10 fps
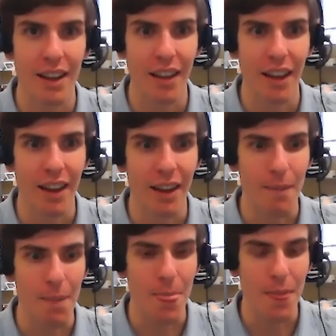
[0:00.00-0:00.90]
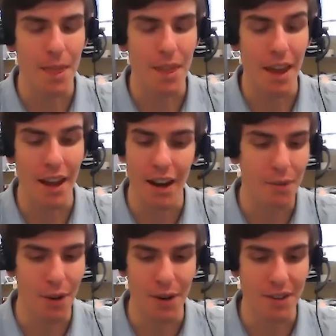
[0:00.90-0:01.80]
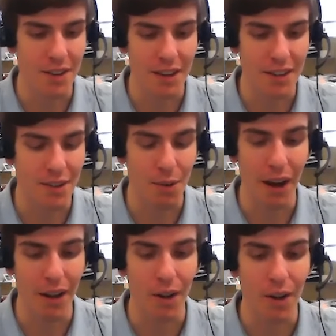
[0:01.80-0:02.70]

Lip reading: and I've noticed this quite a lot.